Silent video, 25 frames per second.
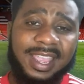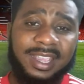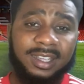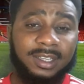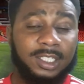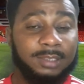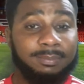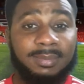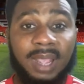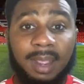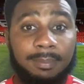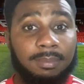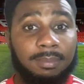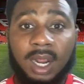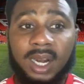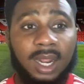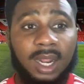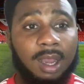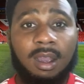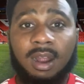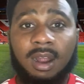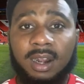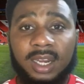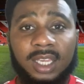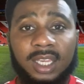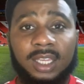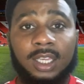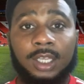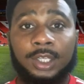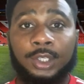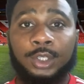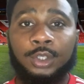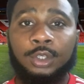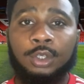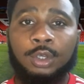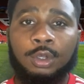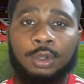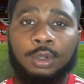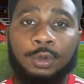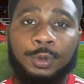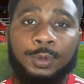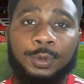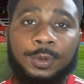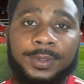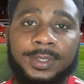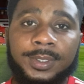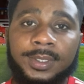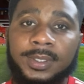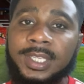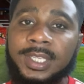Because my brother Oli, you
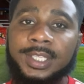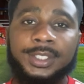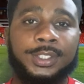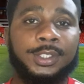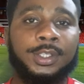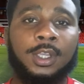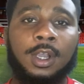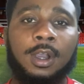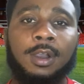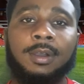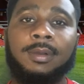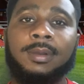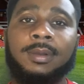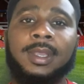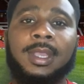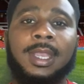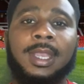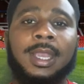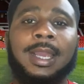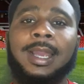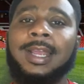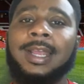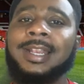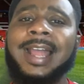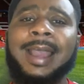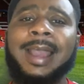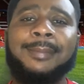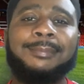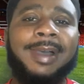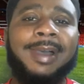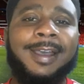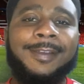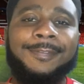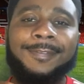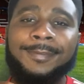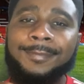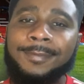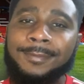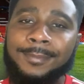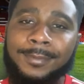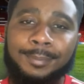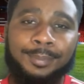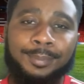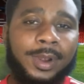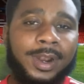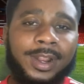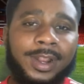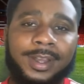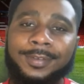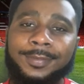need to go. And like my
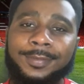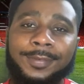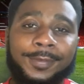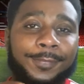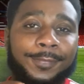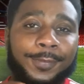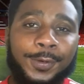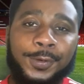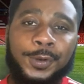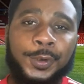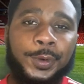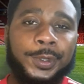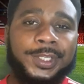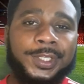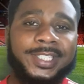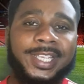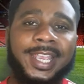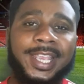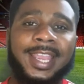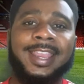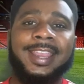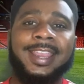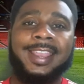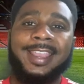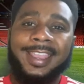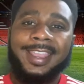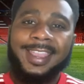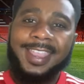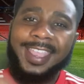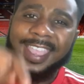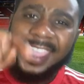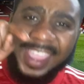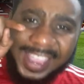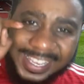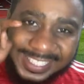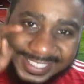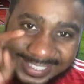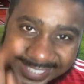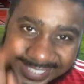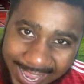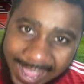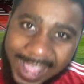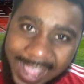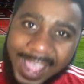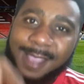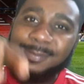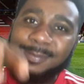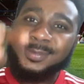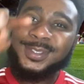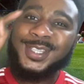brother Claude said, it's
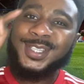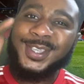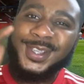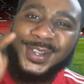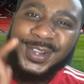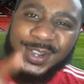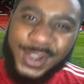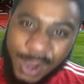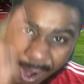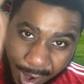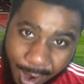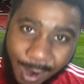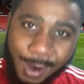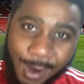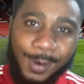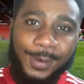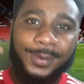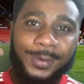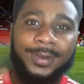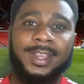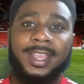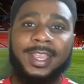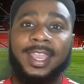time to go.